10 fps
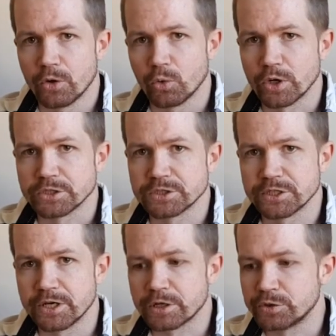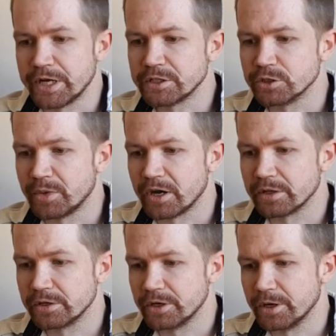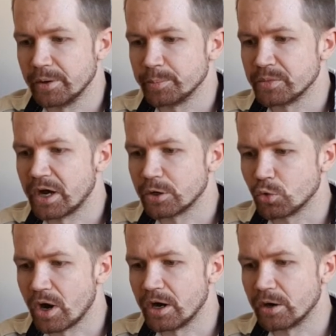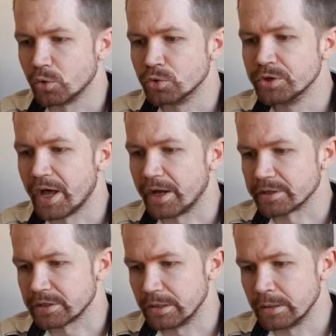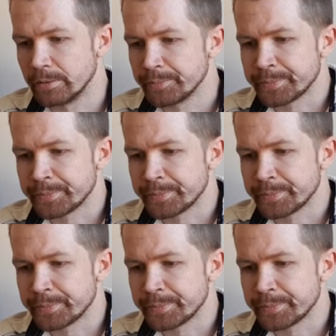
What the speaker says: was created by the Alois Unertl,